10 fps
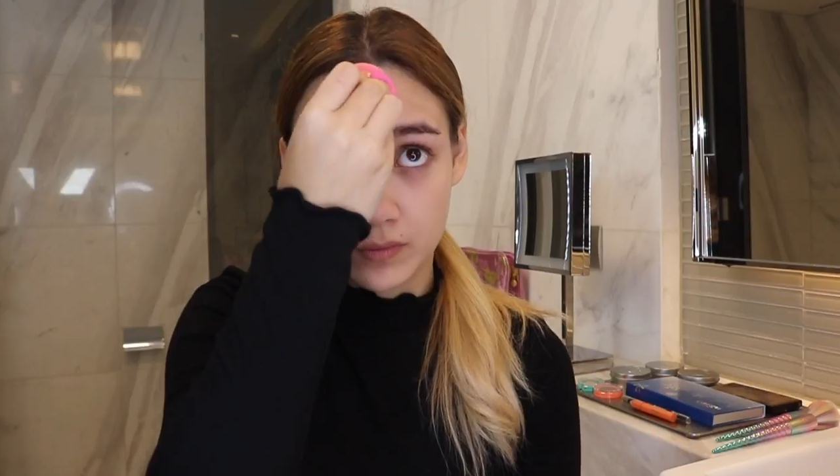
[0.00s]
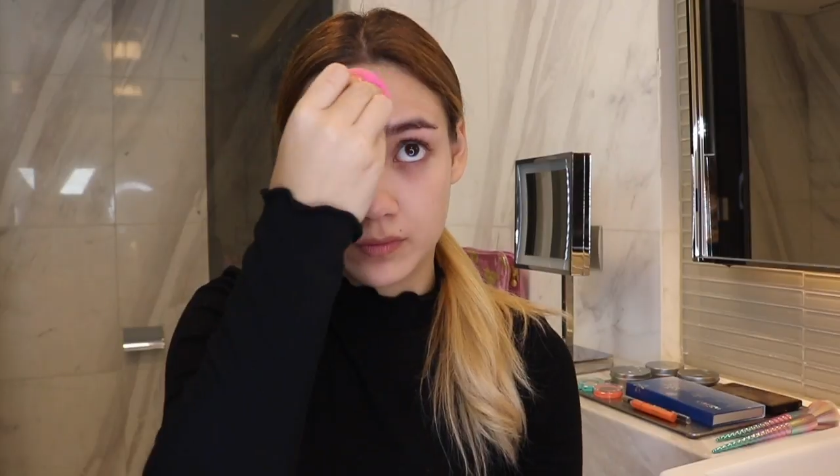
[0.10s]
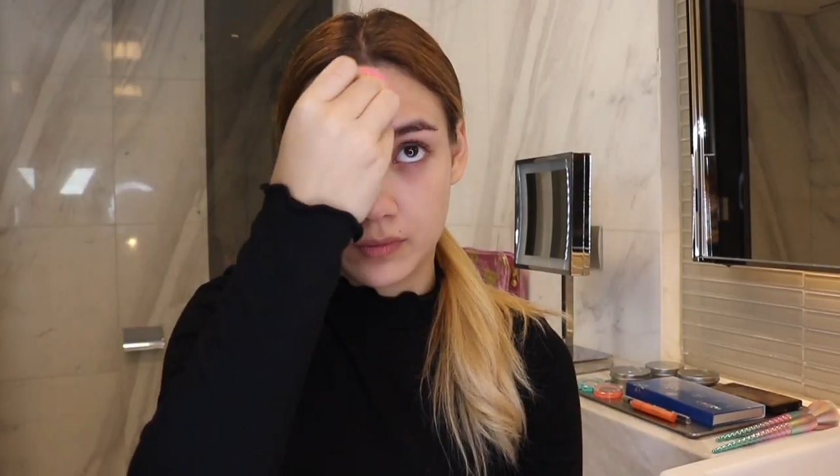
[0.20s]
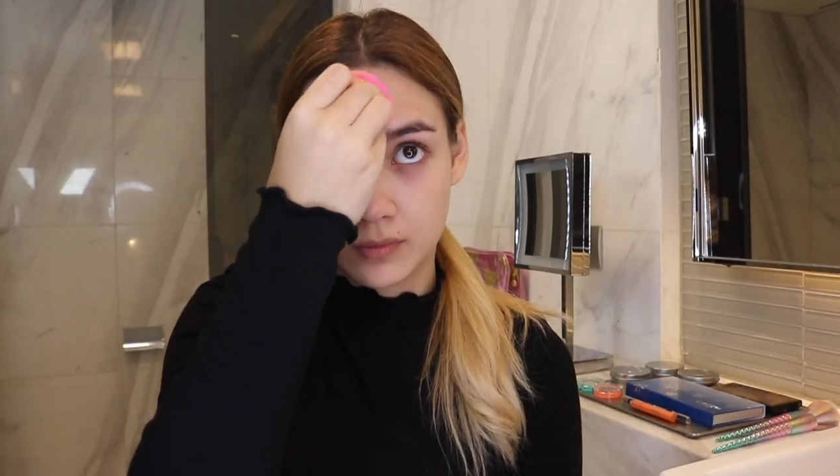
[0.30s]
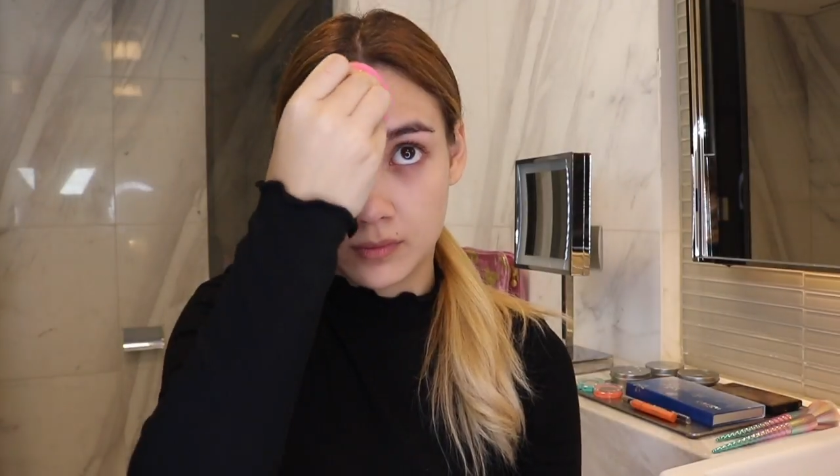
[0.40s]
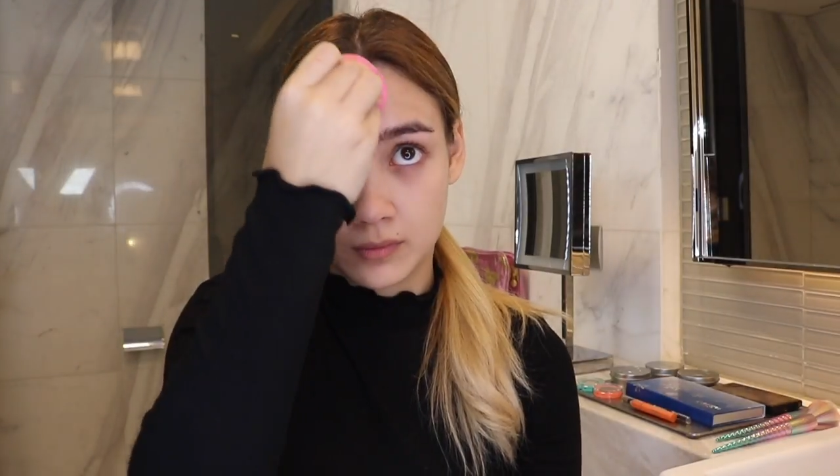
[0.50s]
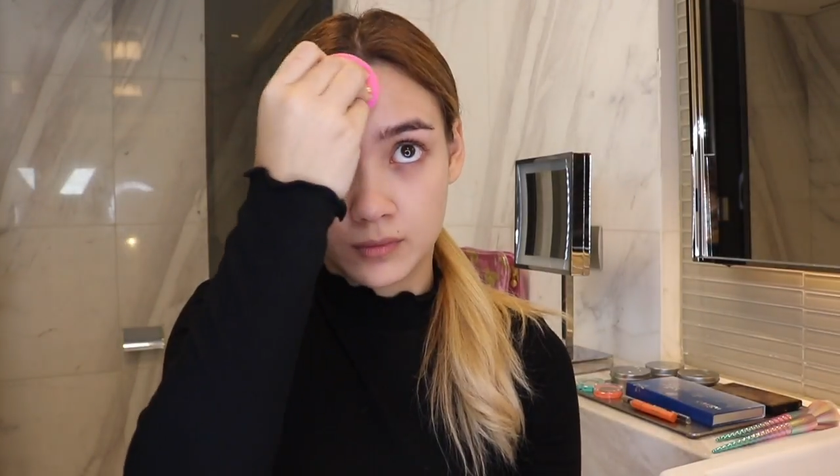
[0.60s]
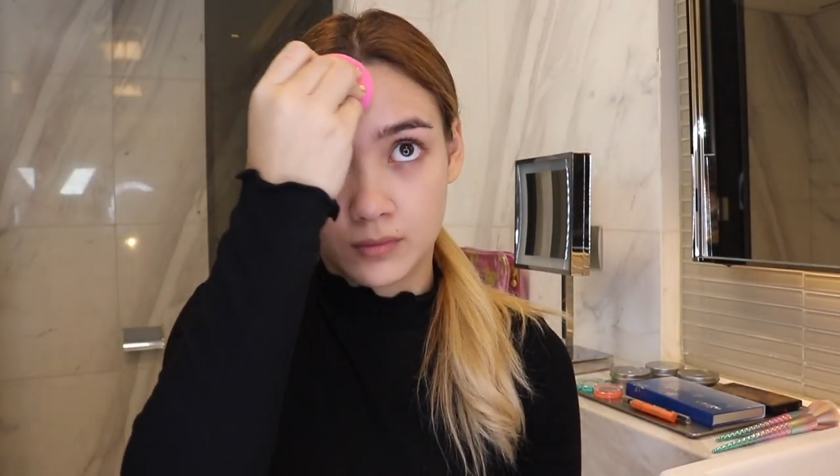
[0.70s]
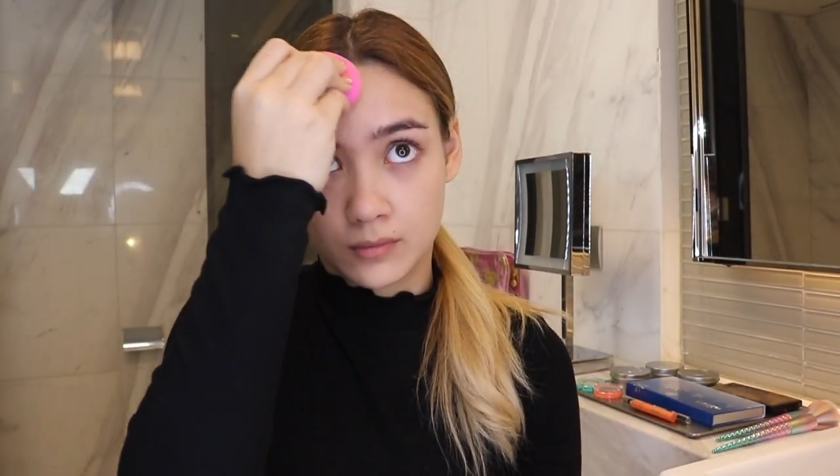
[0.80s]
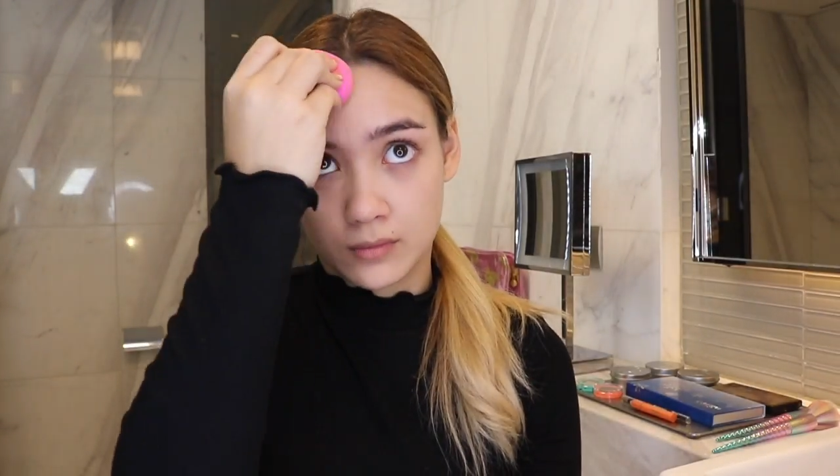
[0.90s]
and so
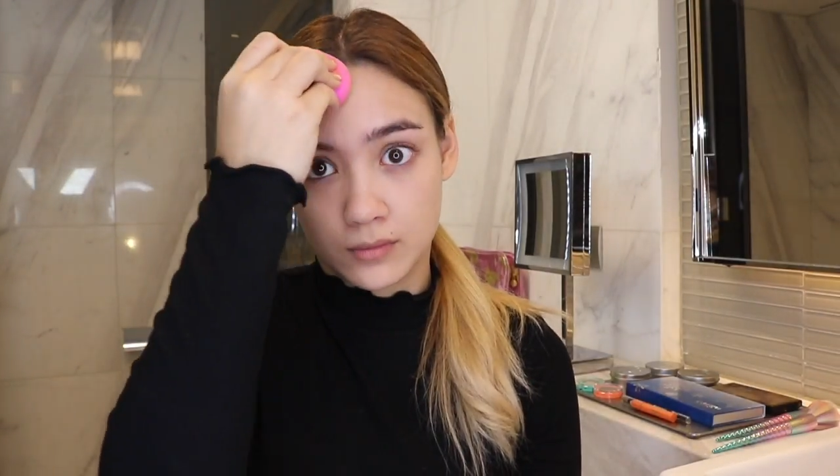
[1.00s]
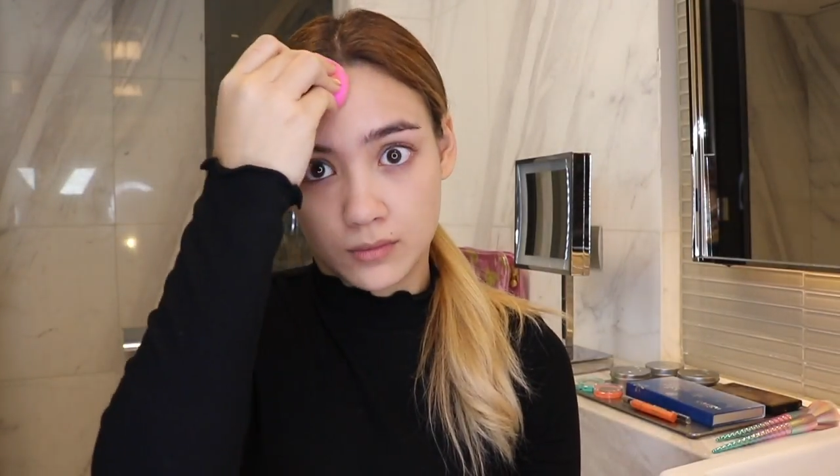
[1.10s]
on.